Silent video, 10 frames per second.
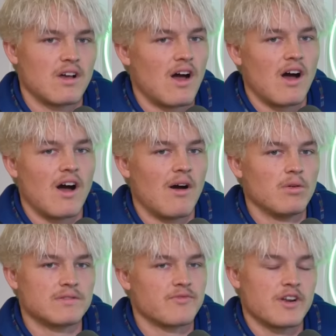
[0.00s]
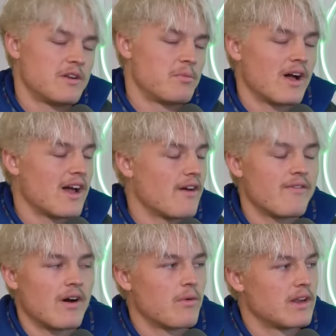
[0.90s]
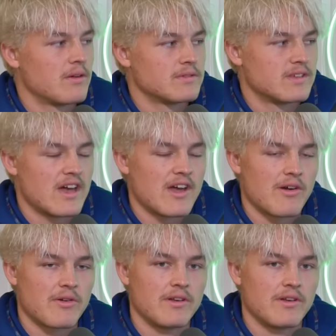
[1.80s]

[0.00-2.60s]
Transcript: I wasn't ready to play AFL when he was there.